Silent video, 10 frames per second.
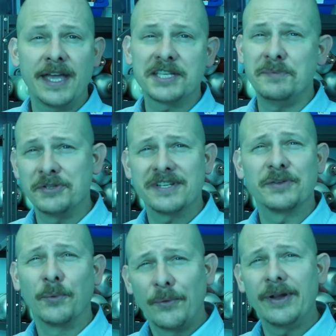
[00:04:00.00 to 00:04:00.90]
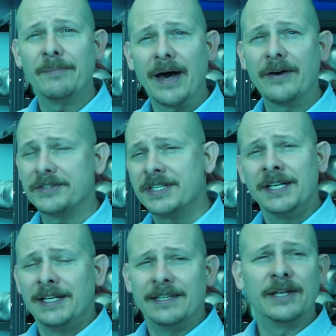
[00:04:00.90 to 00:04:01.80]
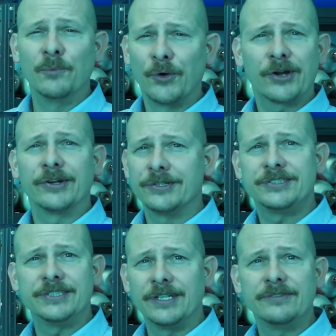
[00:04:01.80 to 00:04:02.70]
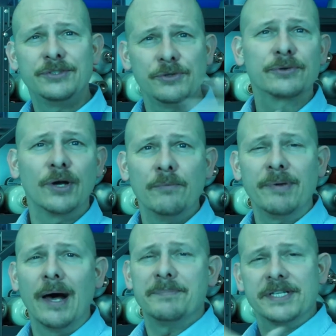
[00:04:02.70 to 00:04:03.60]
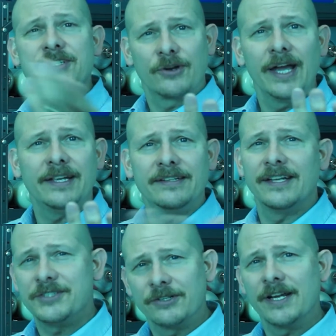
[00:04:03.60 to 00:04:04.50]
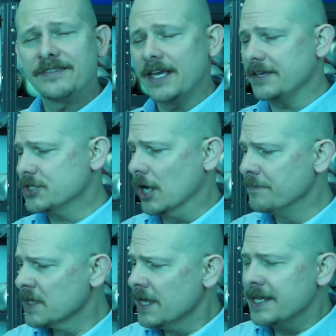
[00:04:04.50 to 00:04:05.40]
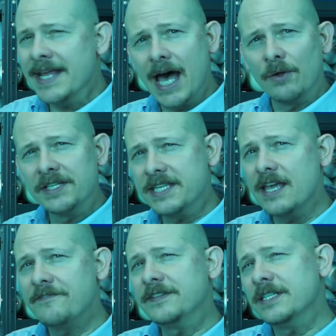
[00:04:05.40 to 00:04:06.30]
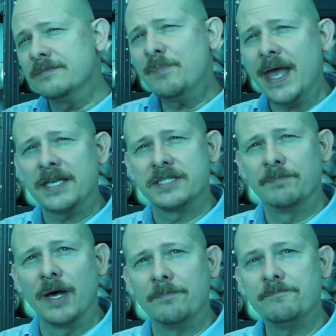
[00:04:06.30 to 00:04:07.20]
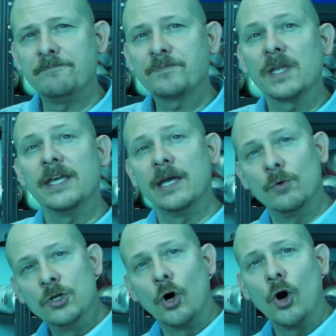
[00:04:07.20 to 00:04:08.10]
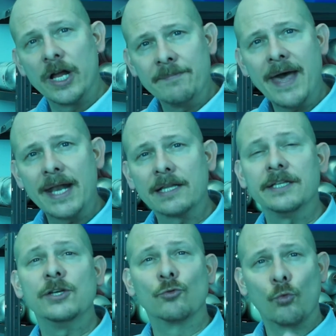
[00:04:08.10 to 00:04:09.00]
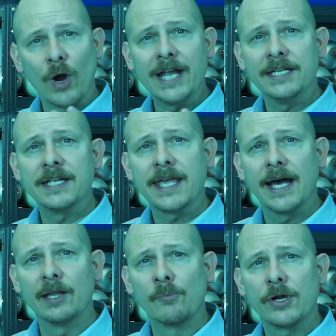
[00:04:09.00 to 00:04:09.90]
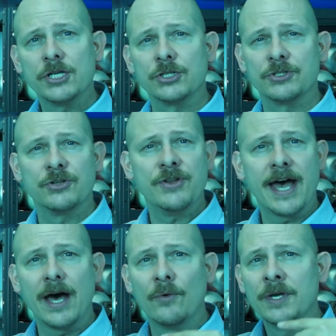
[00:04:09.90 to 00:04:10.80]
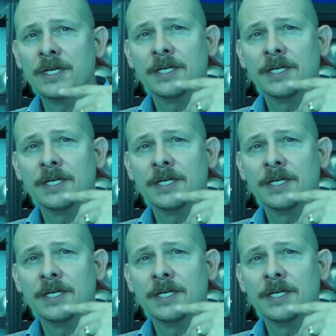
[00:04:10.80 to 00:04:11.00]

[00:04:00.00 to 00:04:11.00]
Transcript: gas meters have to worry about, is letting workers, you know, do their own bumps. That's great. It's a great thing. So now, let's say if it didn't pass the bump, it would go automatically right into calibration. So now